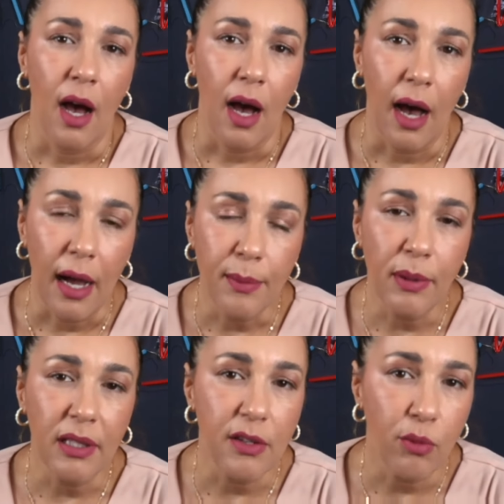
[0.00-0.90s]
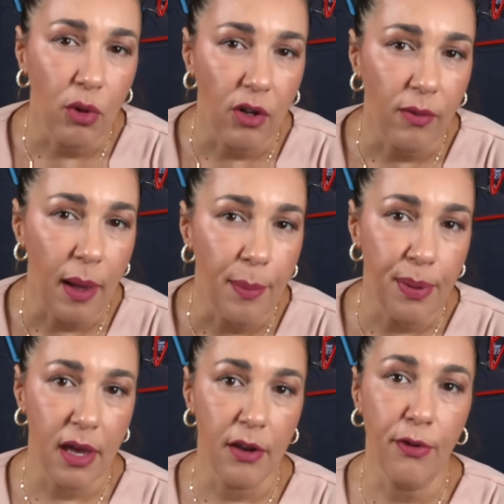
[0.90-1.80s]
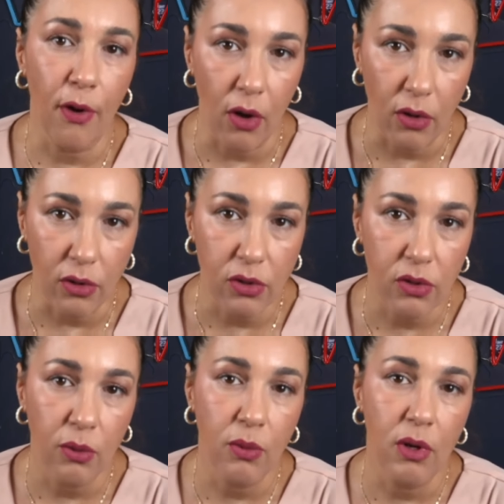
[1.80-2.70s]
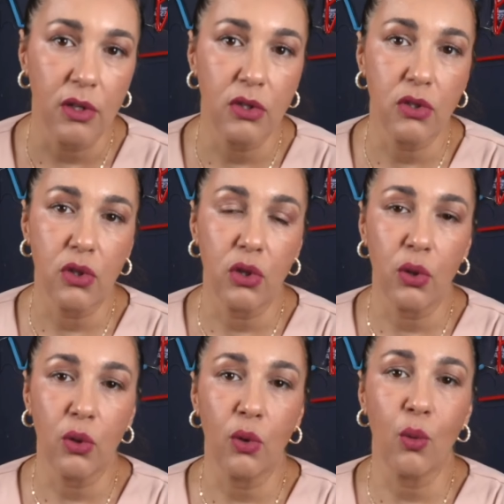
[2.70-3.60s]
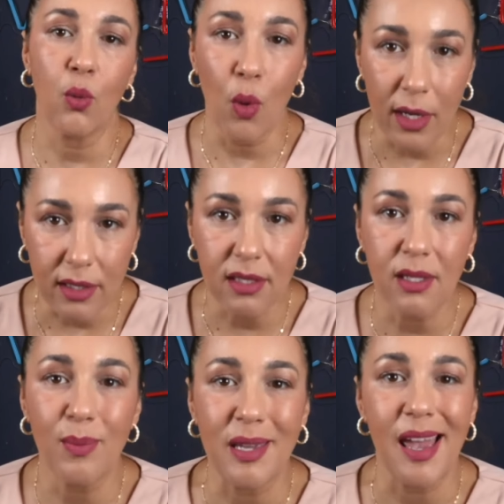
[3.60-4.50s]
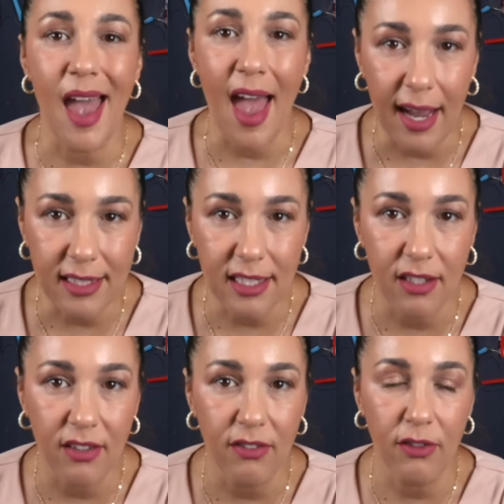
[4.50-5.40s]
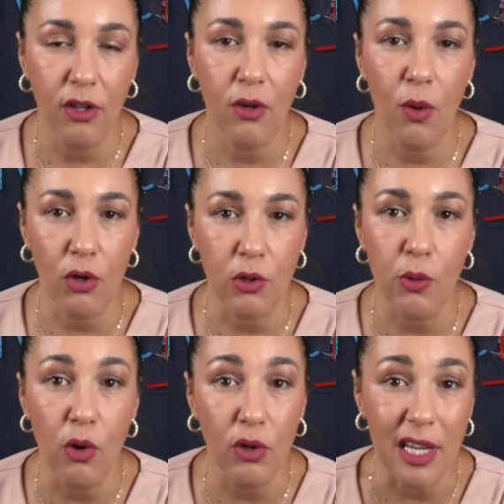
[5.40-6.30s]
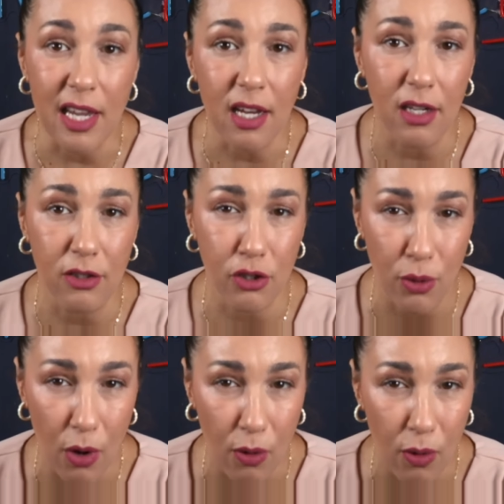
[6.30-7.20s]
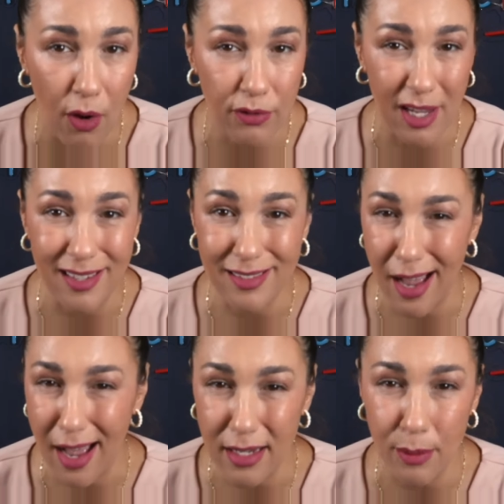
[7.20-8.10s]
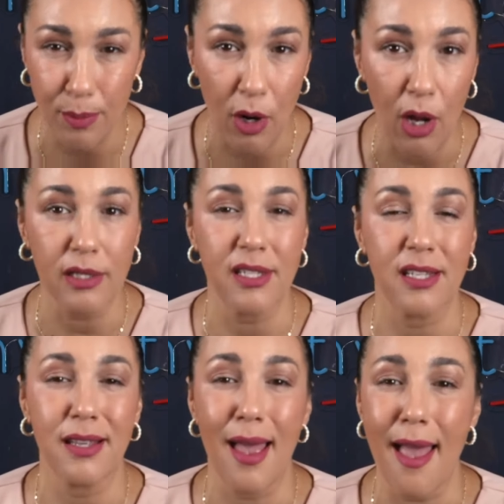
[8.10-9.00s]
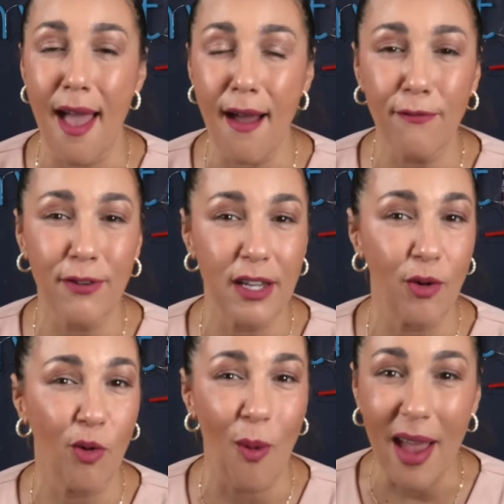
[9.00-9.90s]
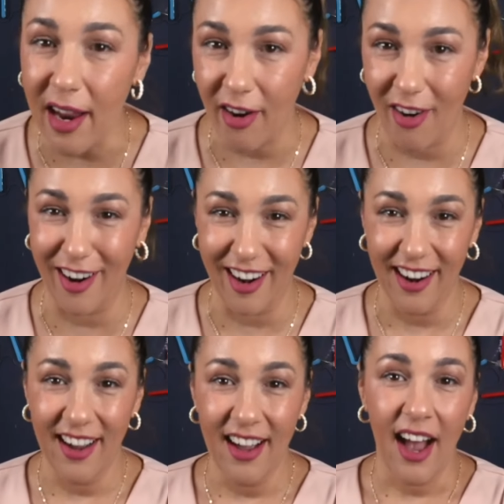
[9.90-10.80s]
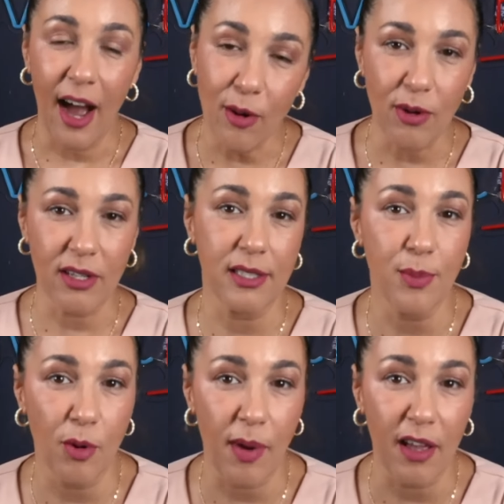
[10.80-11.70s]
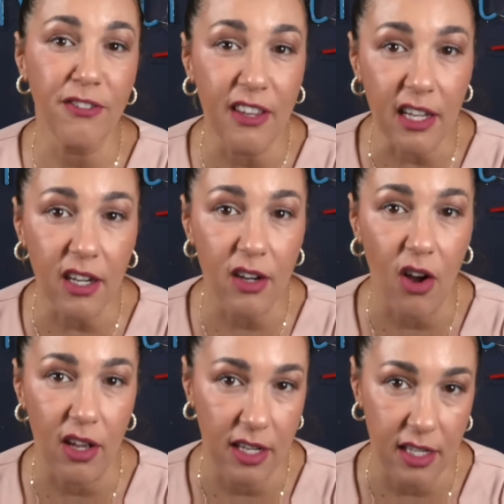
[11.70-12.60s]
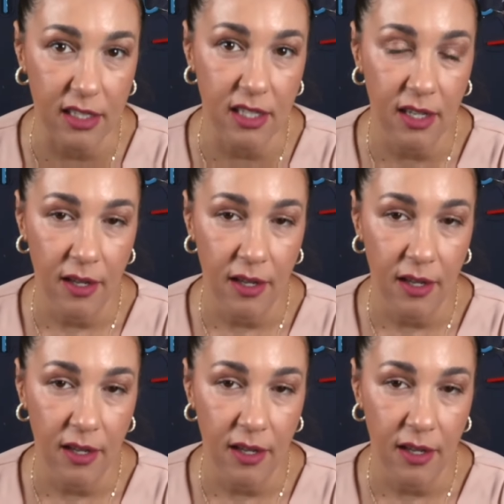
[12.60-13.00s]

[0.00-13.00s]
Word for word: I believe one of my pitfalls was to want to be active, quote unquote, in control of the entire process everywhere. I wanted to put my finger on it.